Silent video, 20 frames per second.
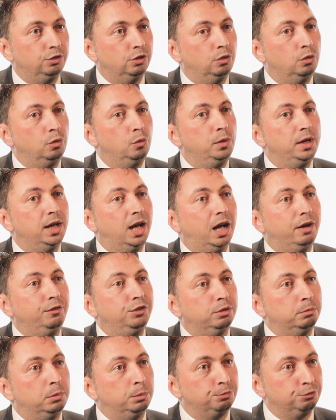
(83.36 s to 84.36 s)
So we
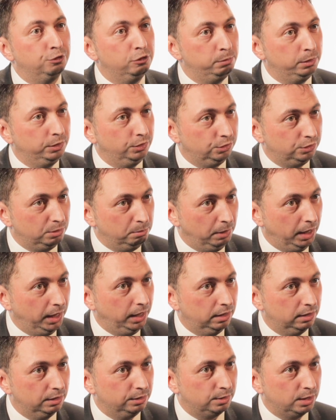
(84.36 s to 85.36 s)
have some improvements to
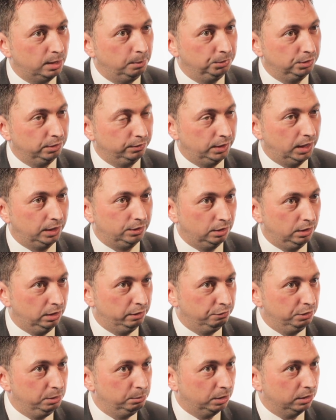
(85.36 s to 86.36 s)
make in terms of that
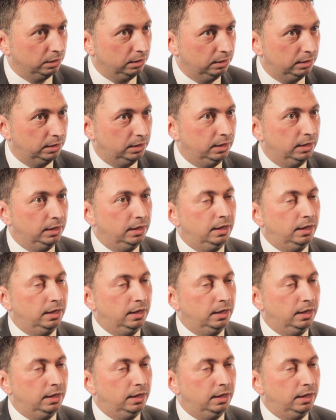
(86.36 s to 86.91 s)
delivery model,